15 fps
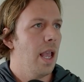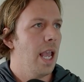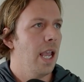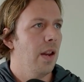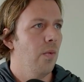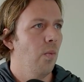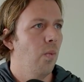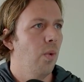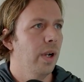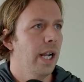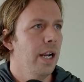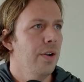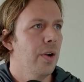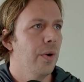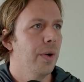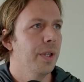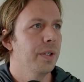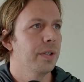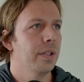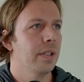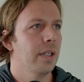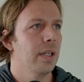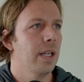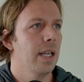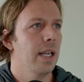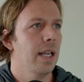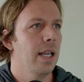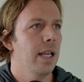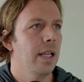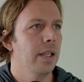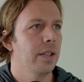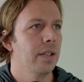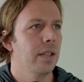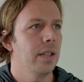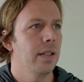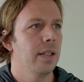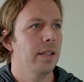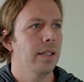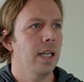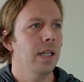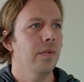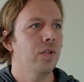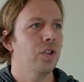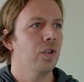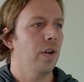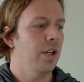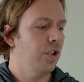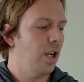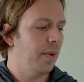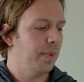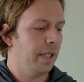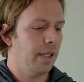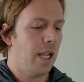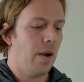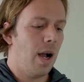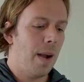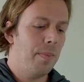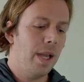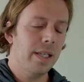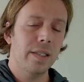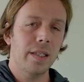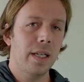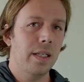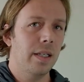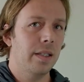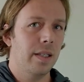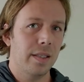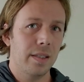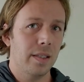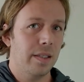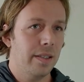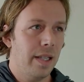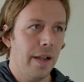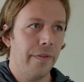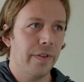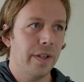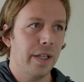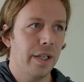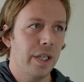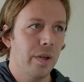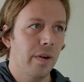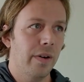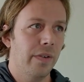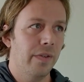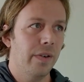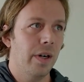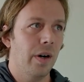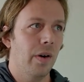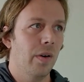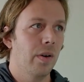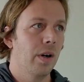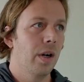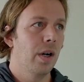And what I noticed is this kind of strange object. Now, I'm not saying that this is definitely a UFO.